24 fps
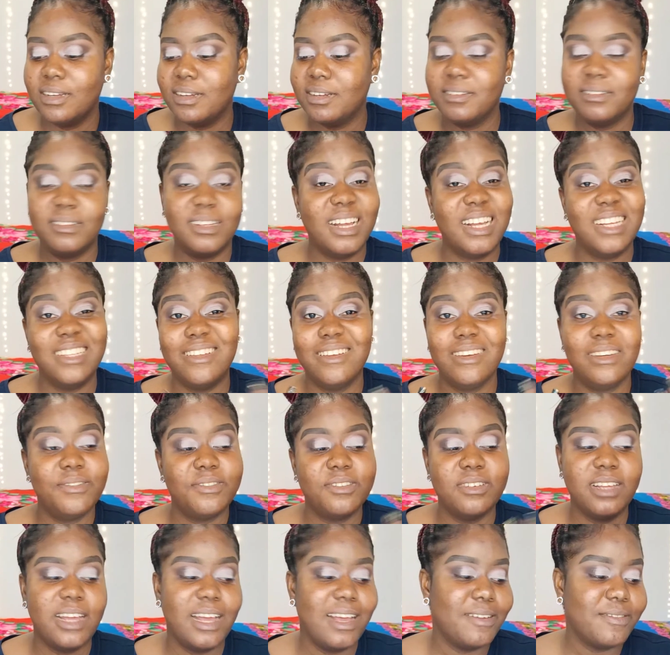I don't even
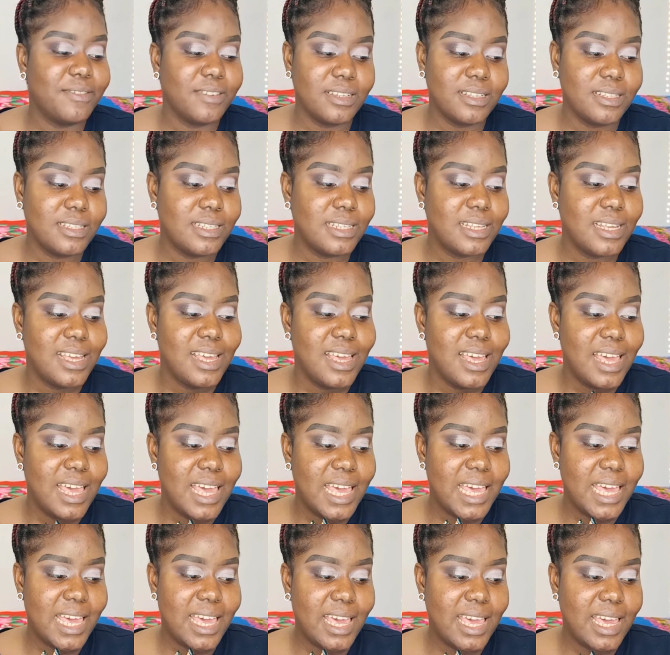have
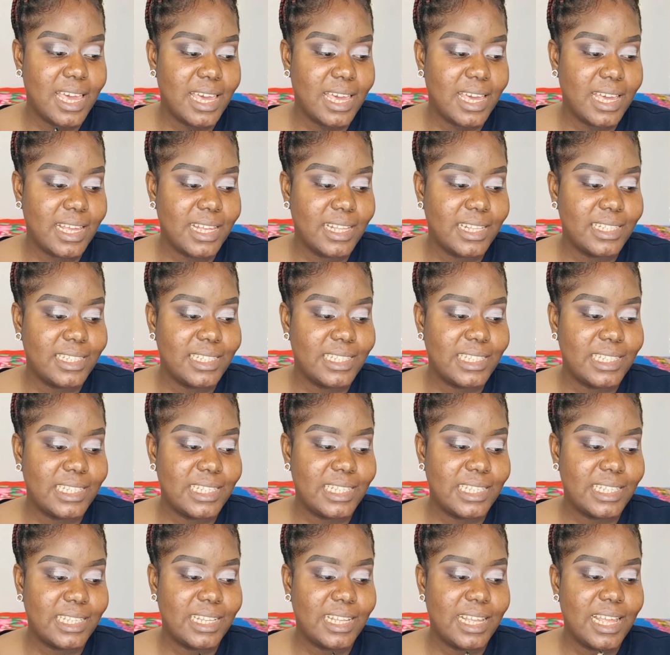it,
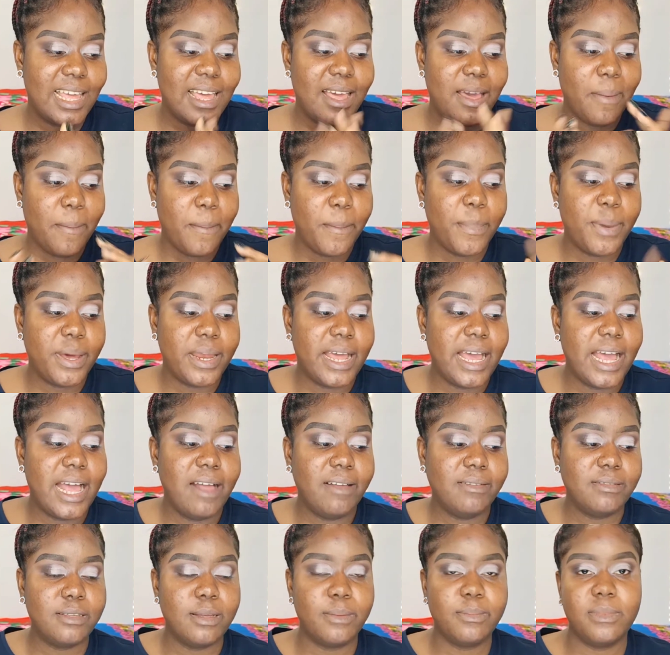but I have
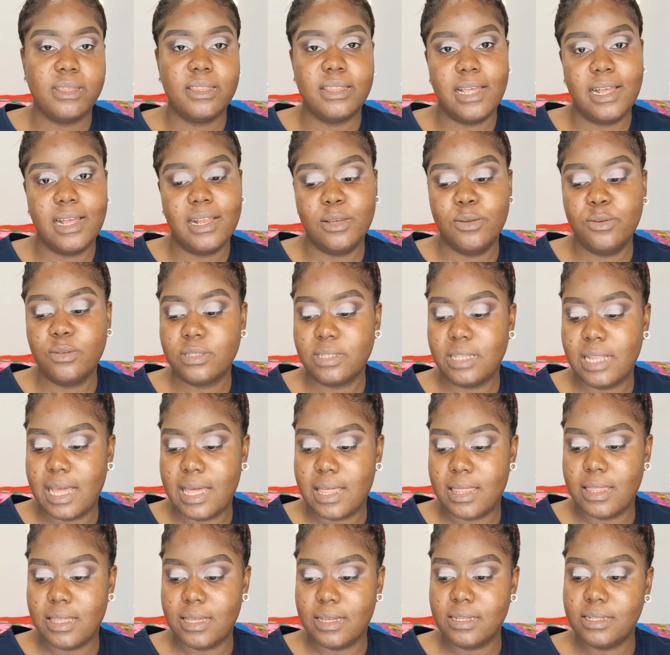something that looks like
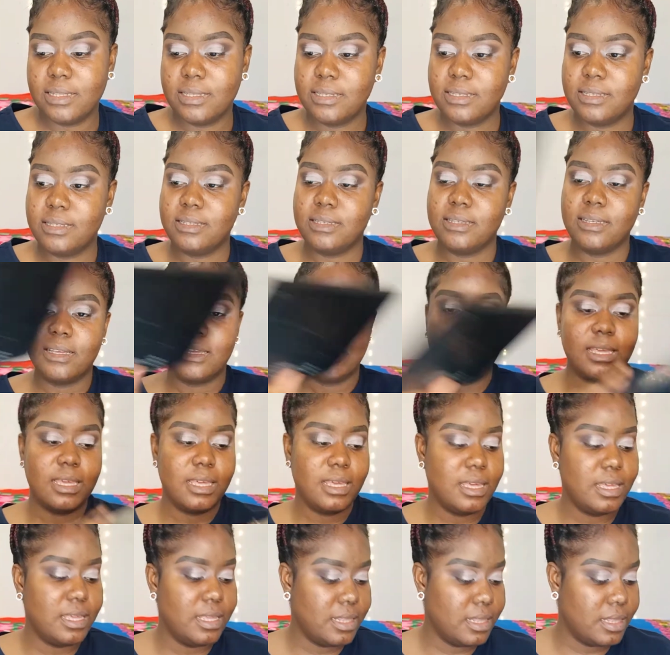this
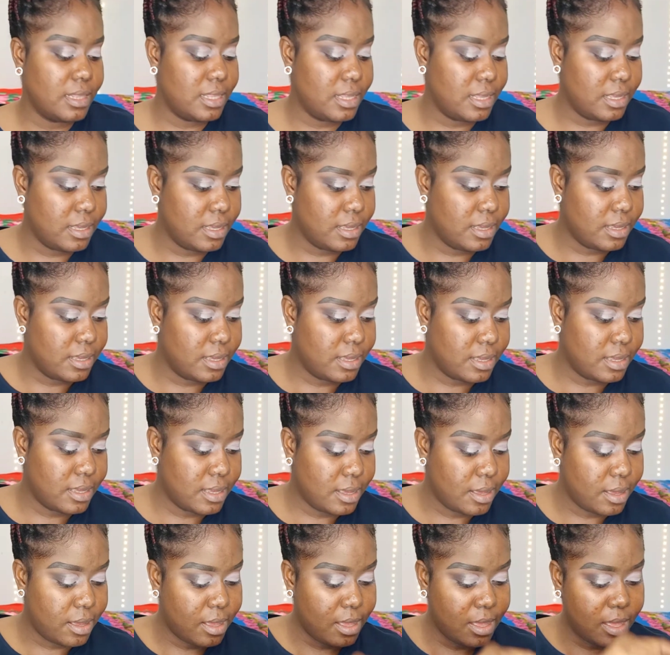in the
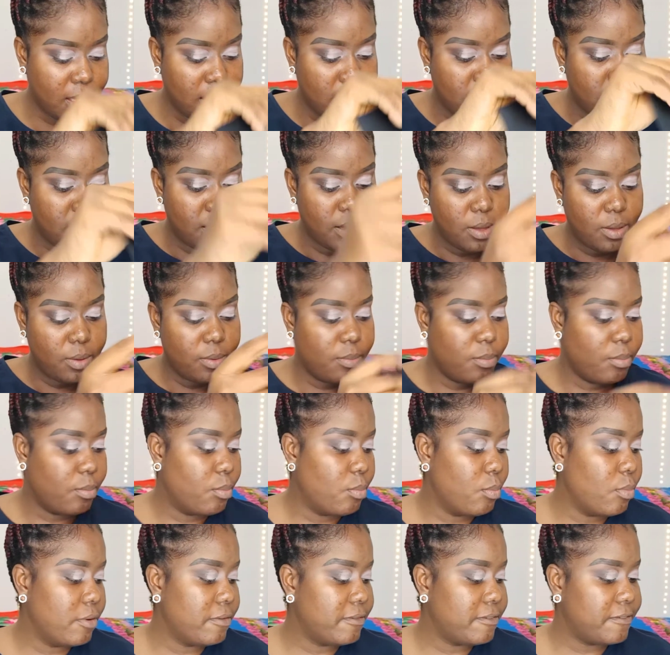
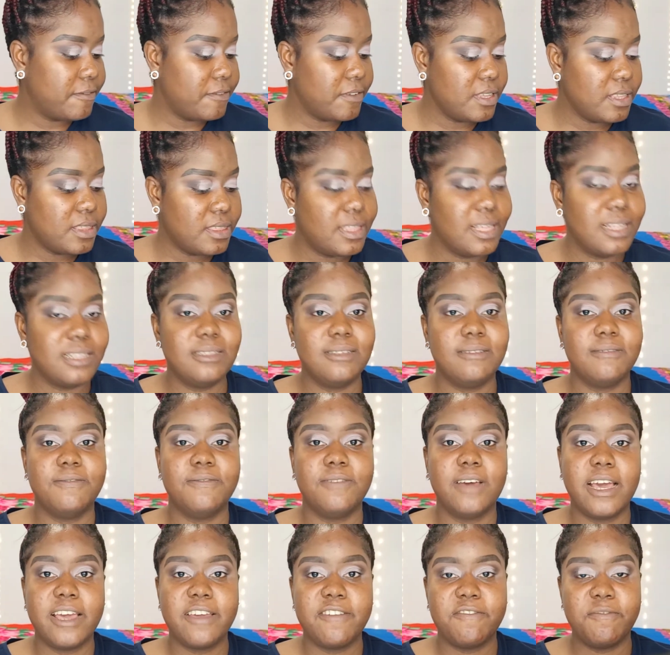Morphe
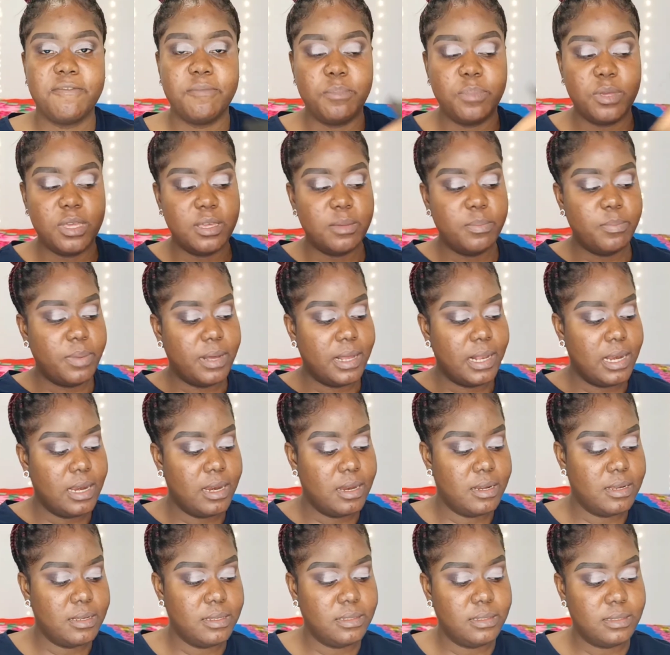35B palette,
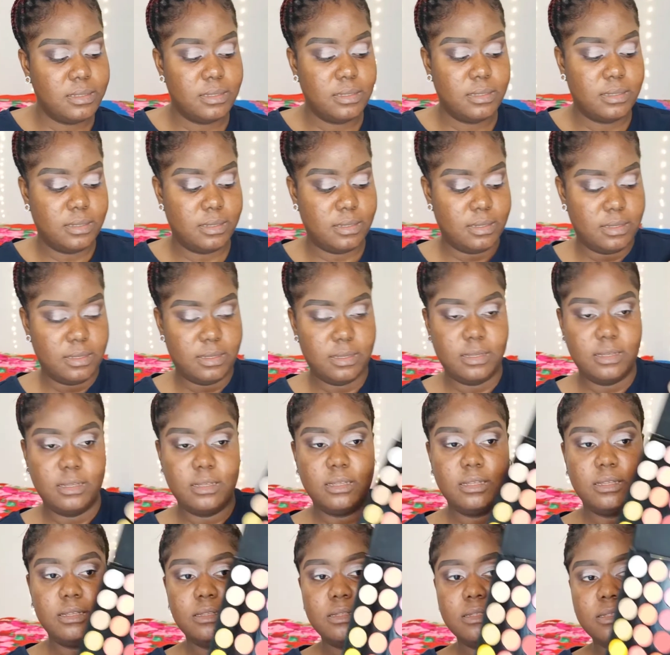
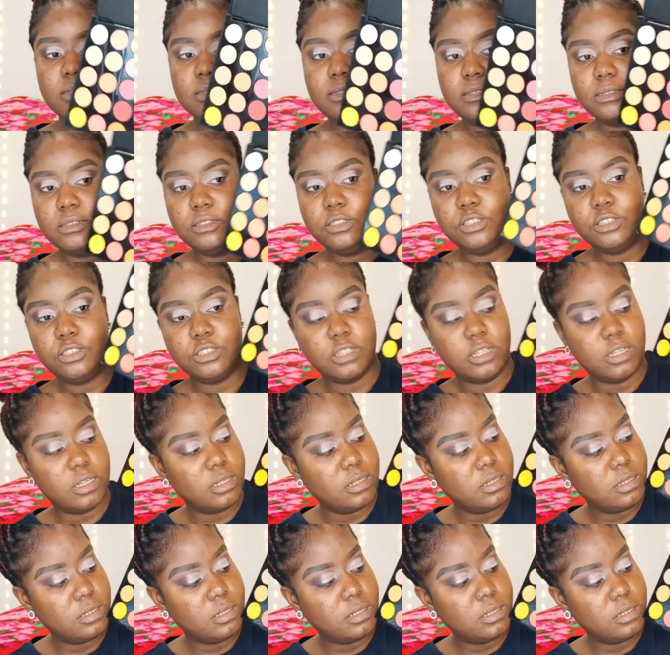this shade.